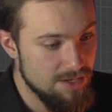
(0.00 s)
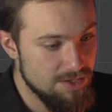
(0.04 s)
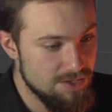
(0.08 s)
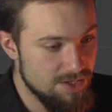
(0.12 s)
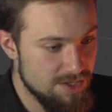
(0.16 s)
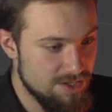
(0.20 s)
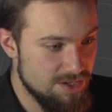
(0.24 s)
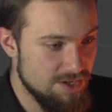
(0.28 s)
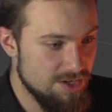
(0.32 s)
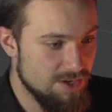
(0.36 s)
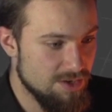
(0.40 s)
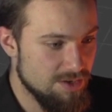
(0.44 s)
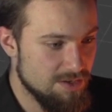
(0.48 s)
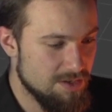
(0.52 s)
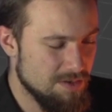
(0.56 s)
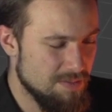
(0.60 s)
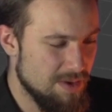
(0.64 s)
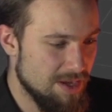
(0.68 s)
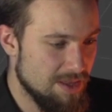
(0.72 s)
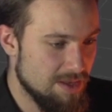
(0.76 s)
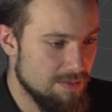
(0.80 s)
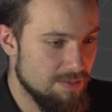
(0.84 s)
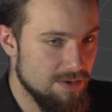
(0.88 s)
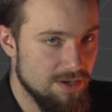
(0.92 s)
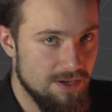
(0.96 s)
Just, to
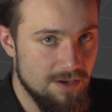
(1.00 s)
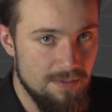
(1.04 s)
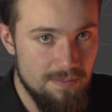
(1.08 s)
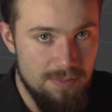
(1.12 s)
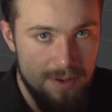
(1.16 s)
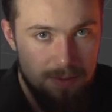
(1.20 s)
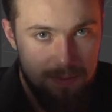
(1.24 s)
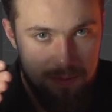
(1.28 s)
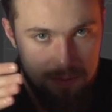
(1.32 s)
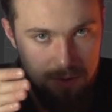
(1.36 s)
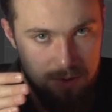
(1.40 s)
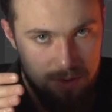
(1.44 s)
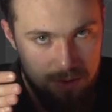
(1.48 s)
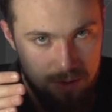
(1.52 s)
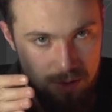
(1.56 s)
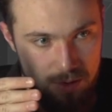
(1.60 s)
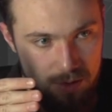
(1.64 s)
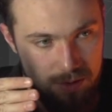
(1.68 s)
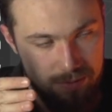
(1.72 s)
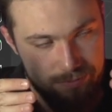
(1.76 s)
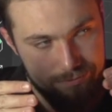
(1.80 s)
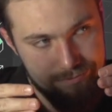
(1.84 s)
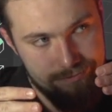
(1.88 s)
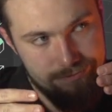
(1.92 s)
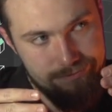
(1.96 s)
make them look a bit
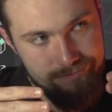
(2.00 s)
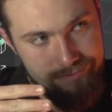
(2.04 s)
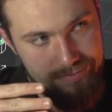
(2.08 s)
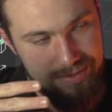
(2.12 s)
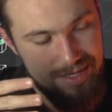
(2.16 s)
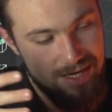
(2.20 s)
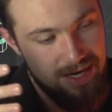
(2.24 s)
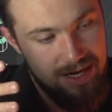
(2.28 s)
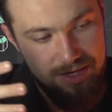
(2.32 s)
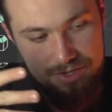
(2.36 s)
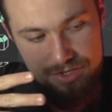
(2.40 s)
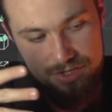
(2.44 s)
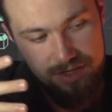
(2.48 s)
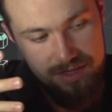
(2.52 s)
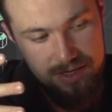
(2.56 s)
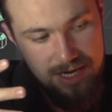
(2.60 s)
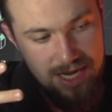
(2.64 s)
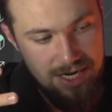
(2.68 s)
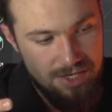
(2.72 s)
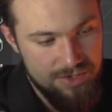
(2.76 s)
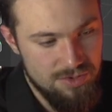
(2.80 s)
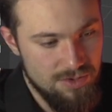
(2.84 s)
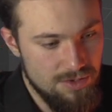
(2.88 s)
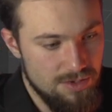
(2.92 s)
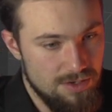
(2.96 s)
more, just
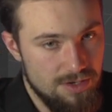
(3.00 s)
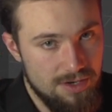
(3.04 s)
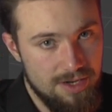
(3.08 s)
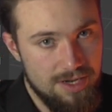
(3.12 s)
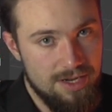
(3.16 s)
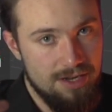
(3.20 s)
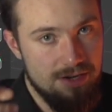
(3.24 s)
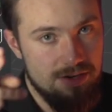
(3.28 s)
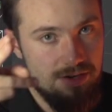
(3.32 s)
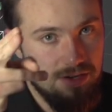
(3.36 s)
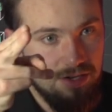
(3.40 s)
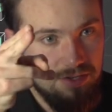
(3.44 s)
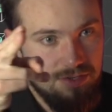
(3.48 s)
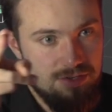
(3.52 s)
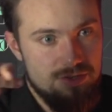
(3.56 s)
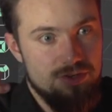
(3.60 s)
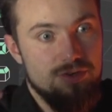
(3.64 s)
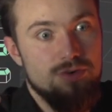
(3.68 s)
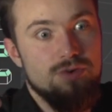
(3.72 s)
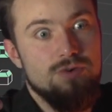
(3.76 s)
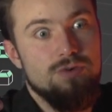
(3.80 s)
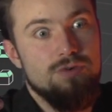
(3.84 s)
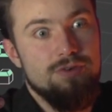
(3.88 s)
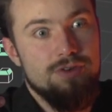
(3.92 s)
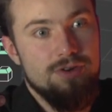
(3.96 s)
natural looking and not
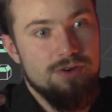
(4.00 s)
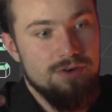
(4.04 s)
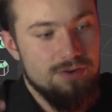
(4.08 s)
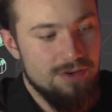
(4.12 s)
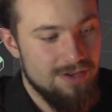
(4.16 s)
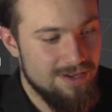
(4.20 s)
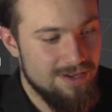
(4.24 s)
so,